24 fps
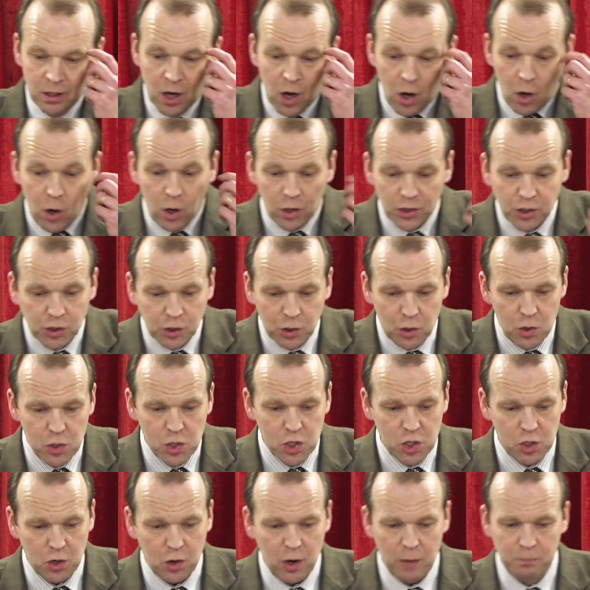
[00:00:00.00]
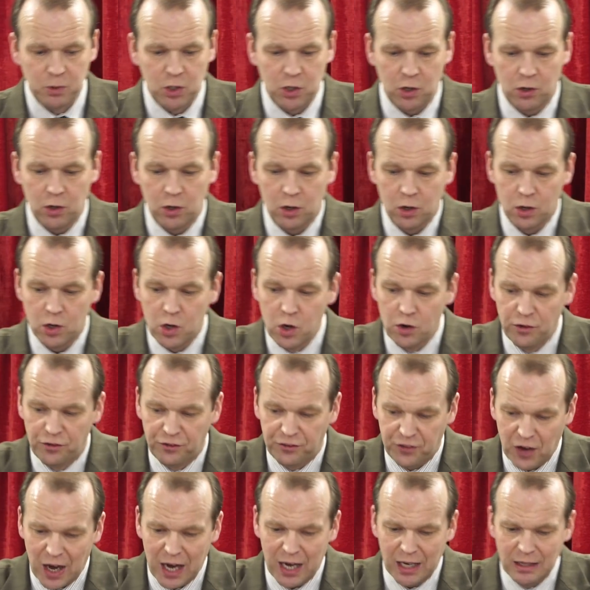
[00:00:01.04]
All through Scripture, you
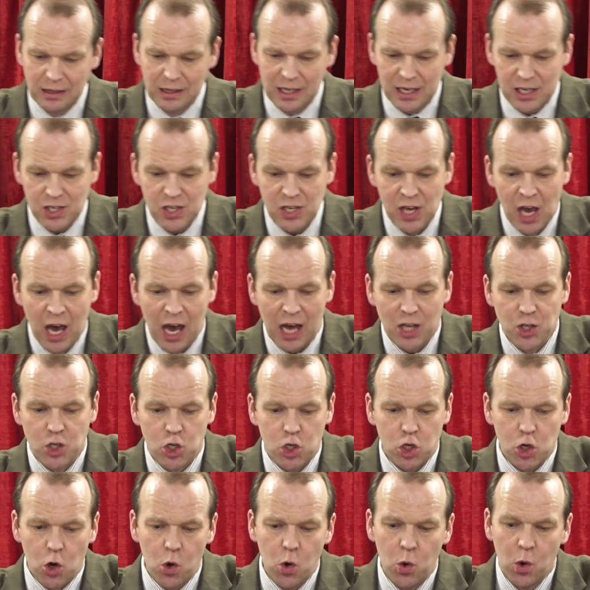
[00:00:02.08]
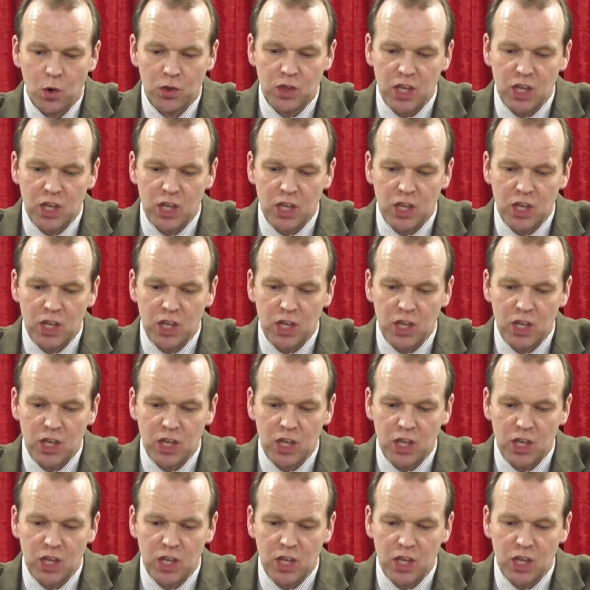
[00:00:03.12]
find this. And so